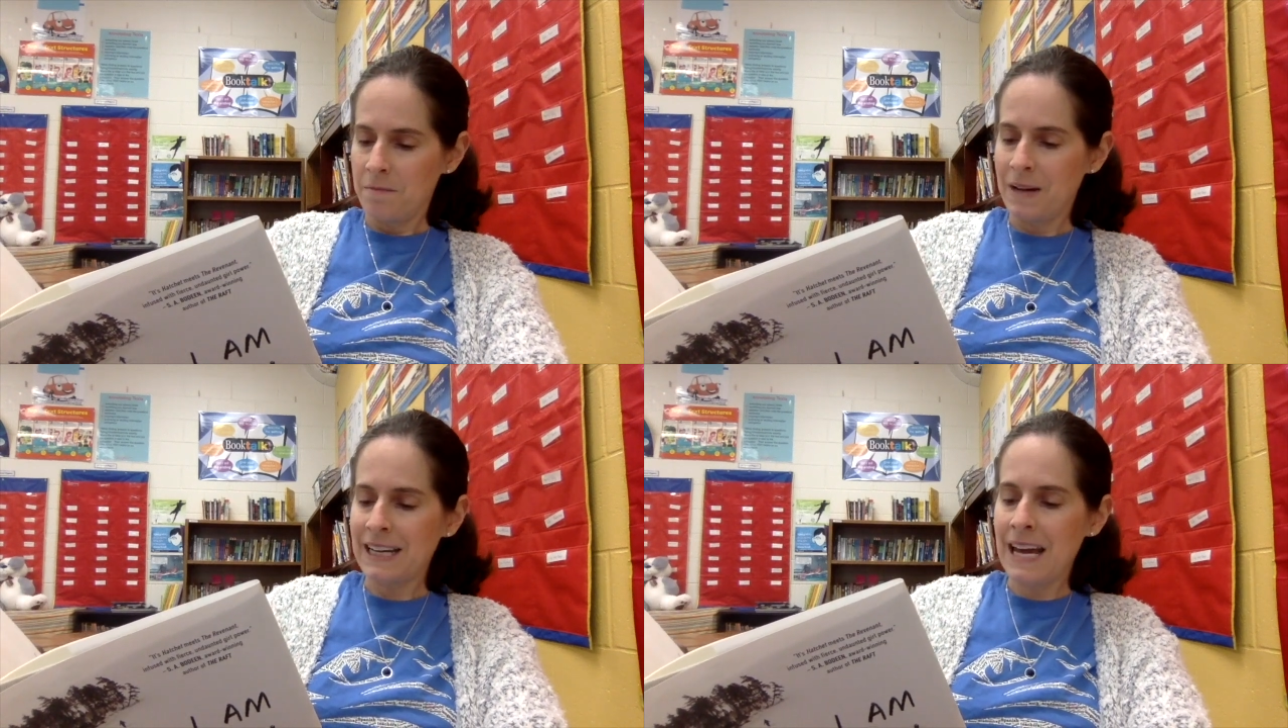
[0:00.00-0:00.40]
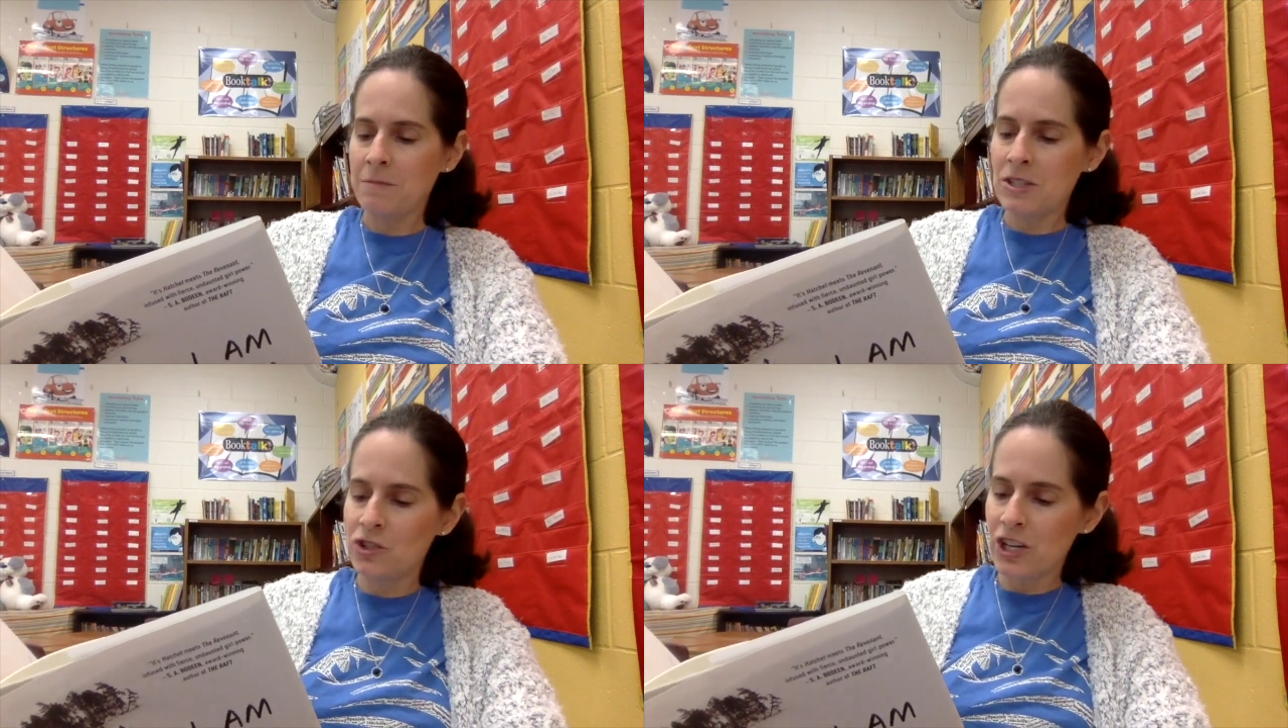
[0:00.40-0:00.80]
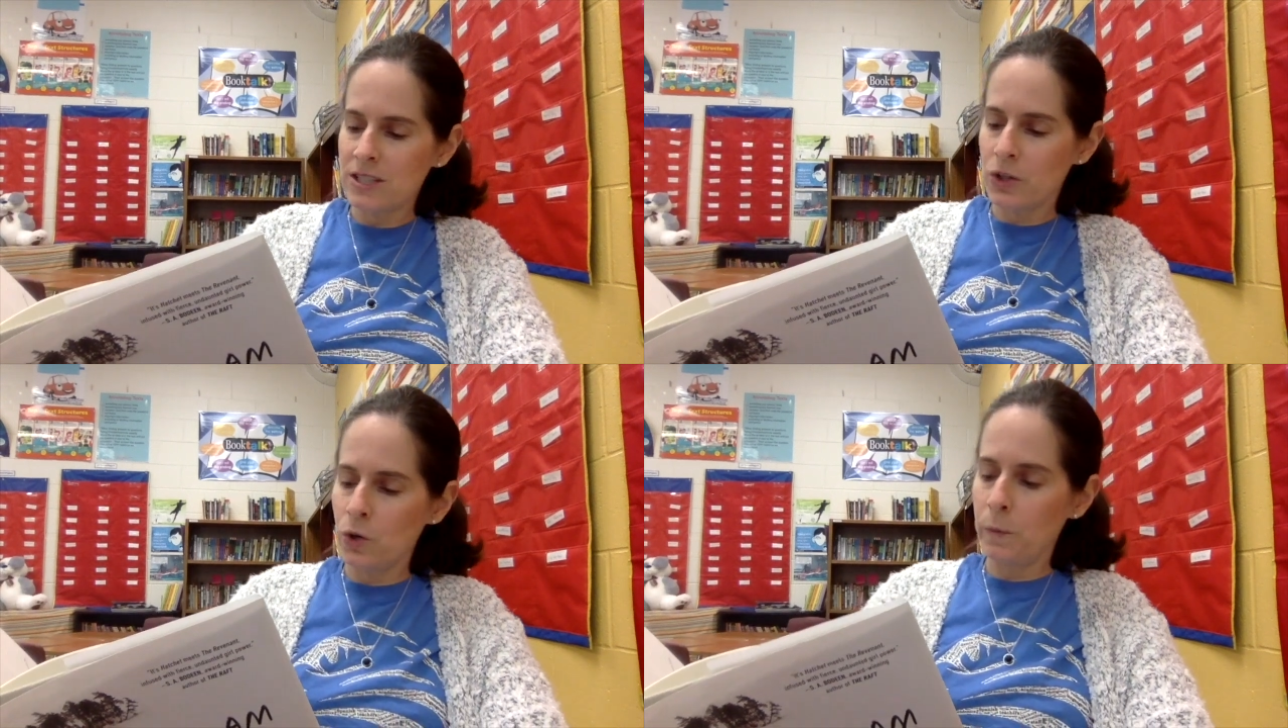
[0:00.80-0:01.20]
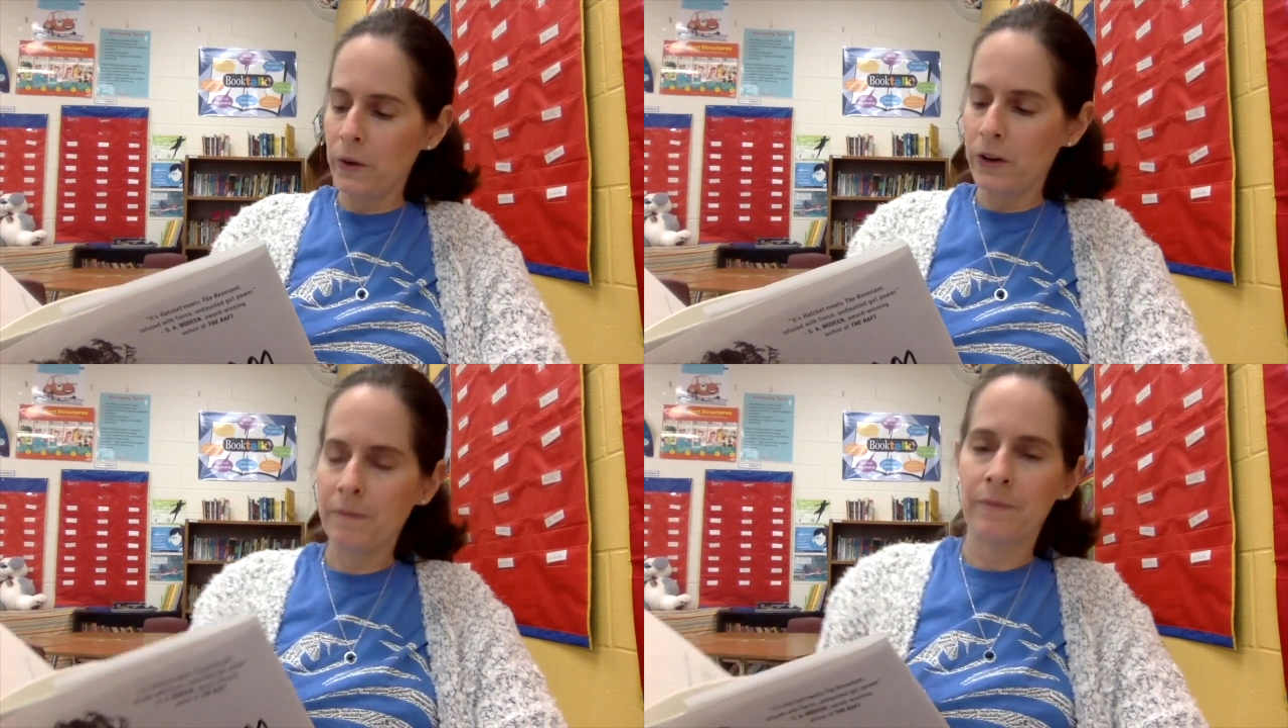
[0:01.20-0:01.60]
My name is Jess
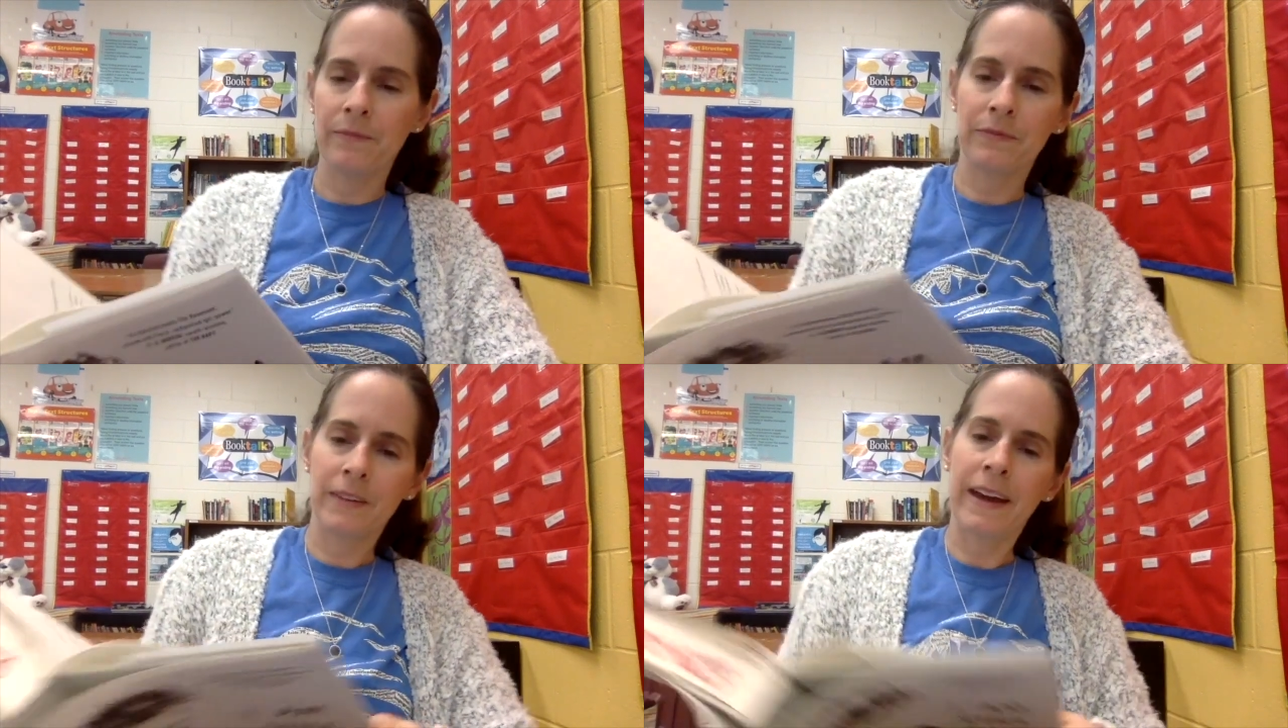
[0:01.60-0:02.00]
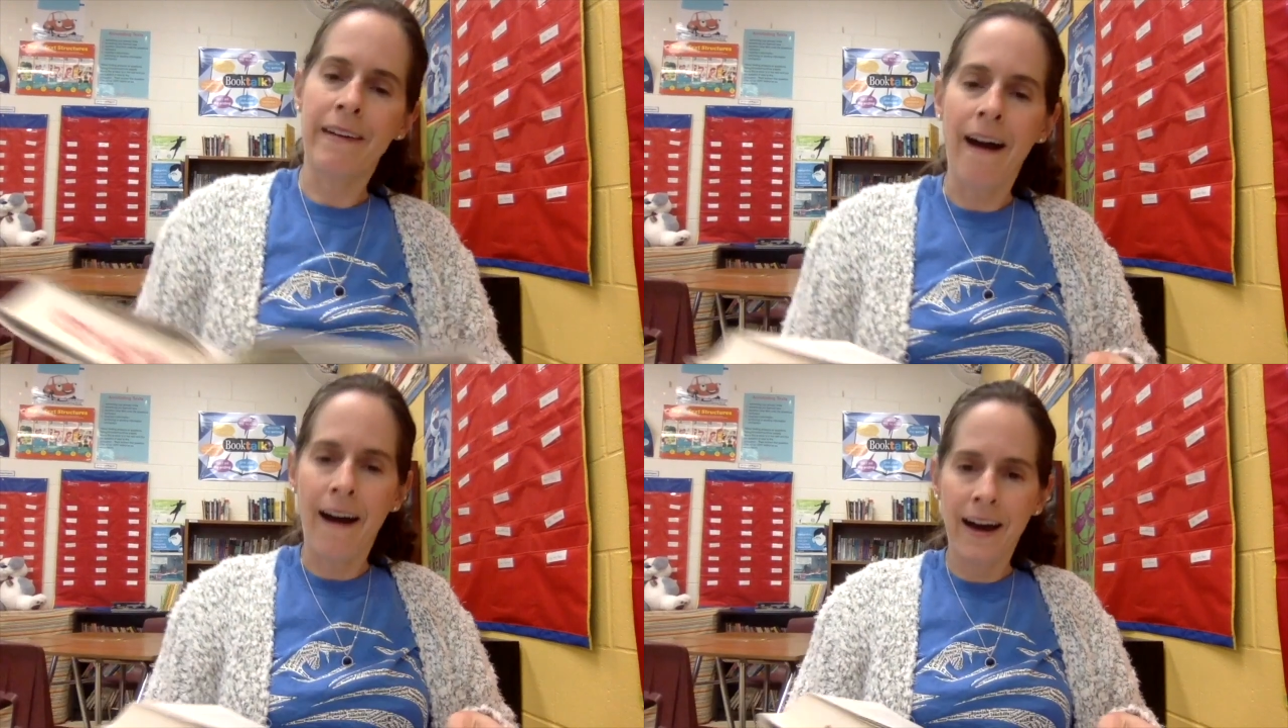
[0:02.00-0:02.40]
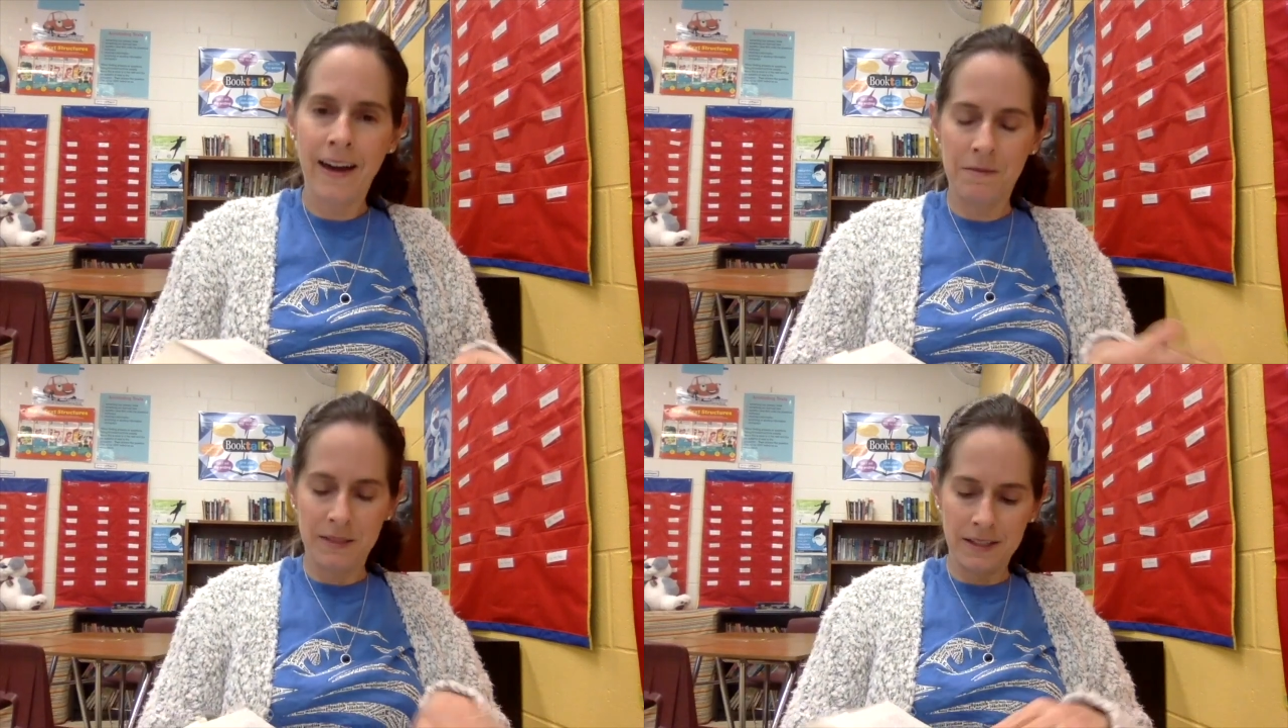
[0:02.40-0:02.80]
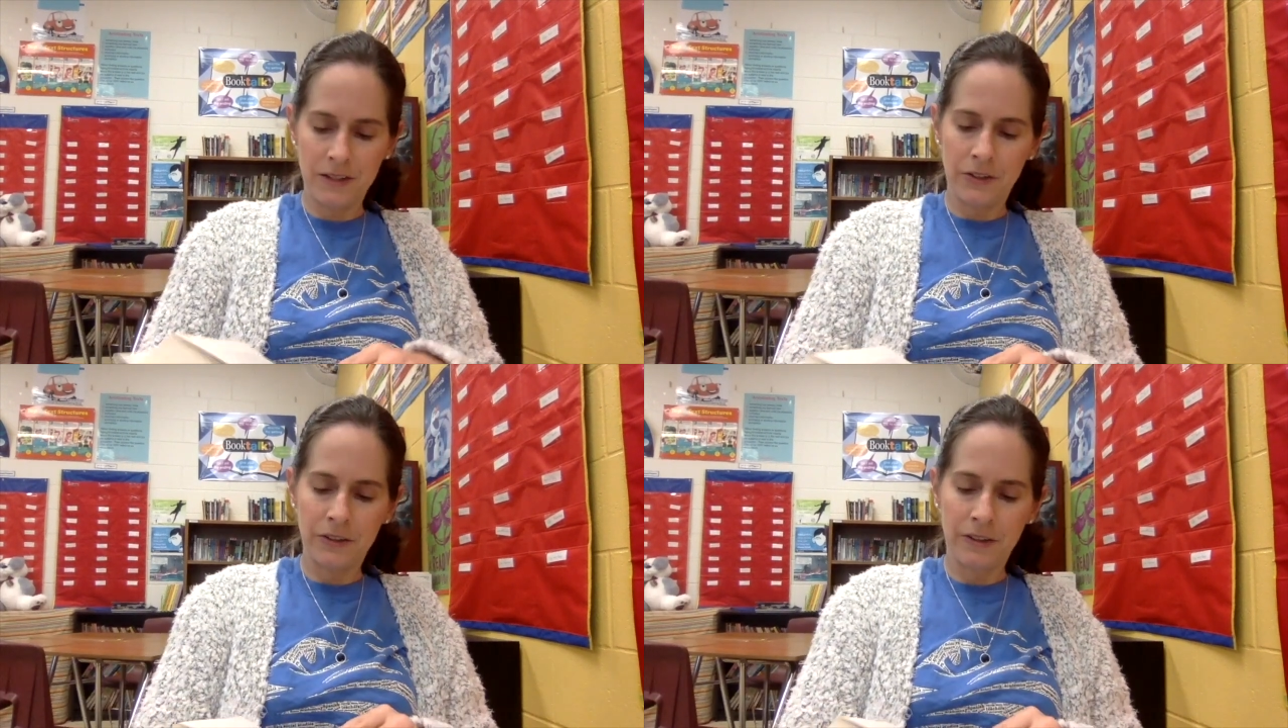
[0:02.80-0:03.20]
Cooper, and I am
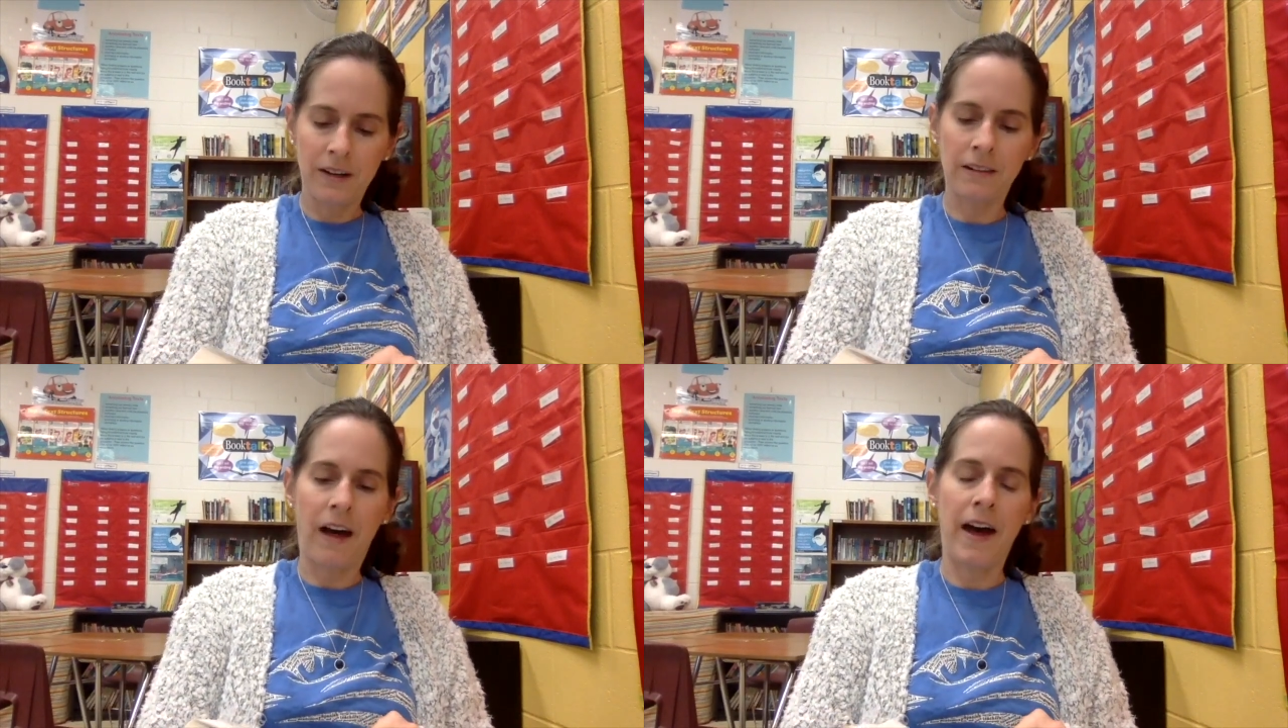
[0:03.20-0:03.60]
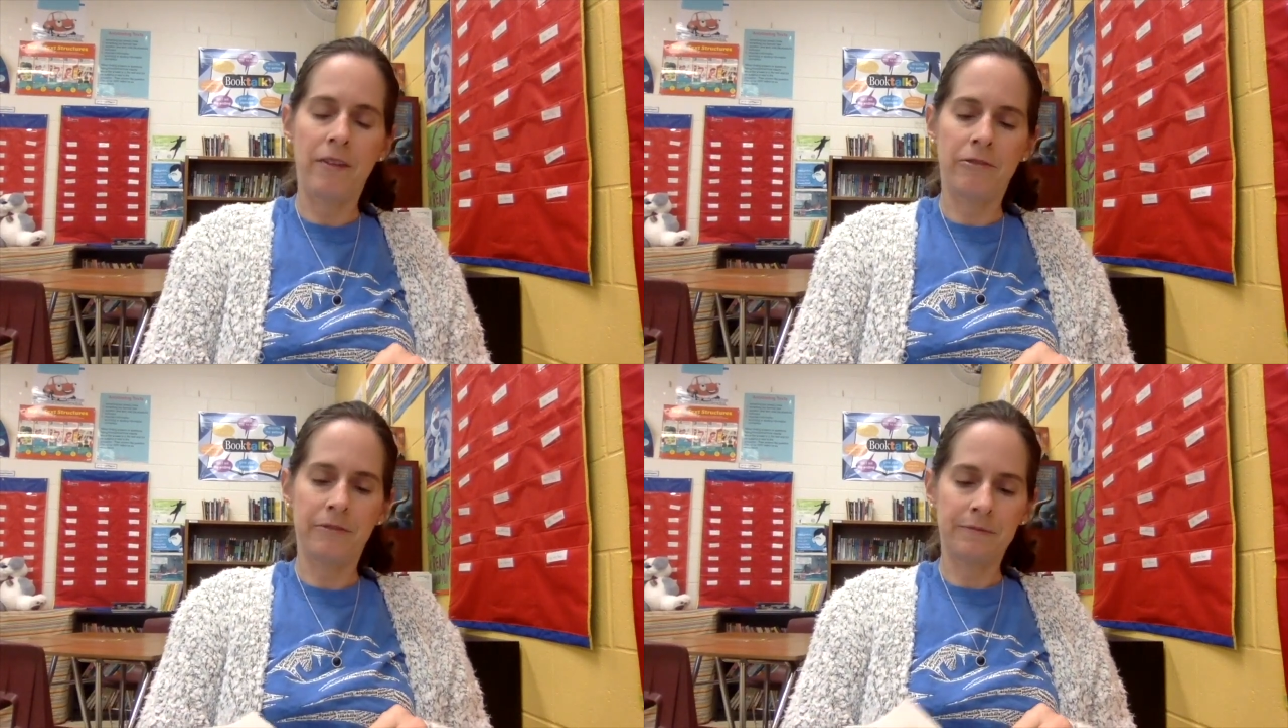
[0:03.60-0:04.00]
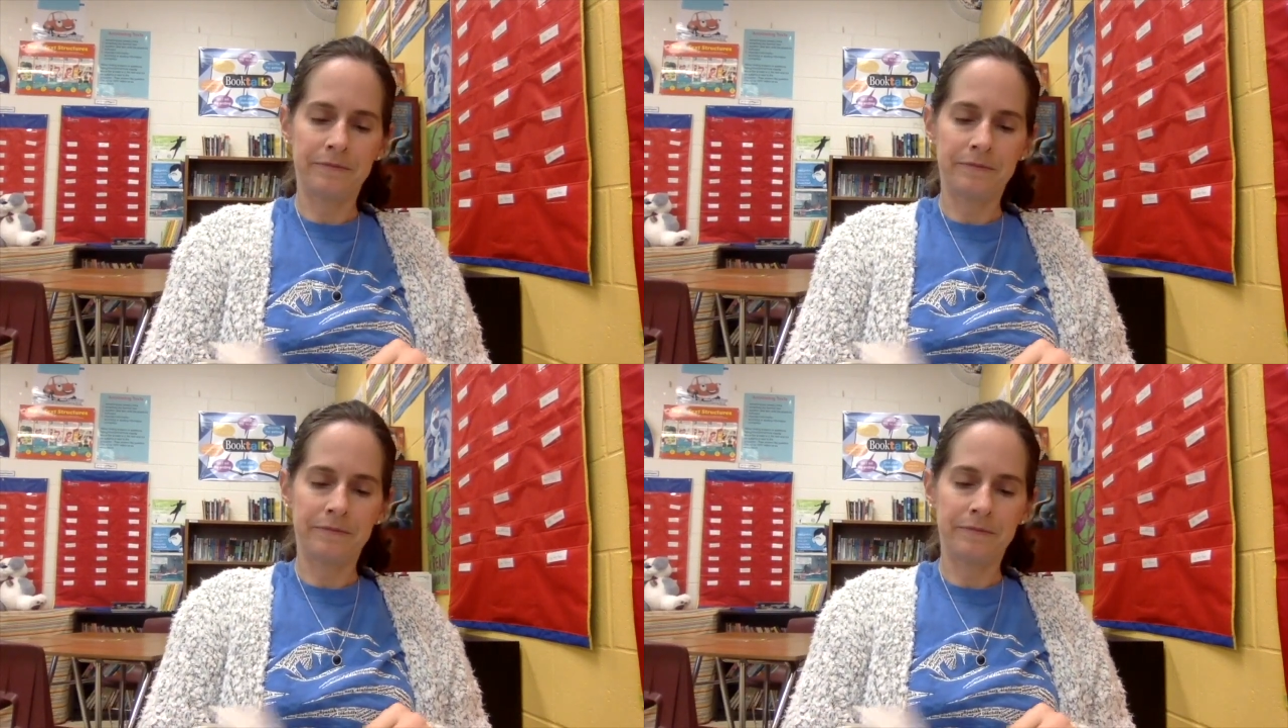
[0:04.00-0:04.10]
still alive.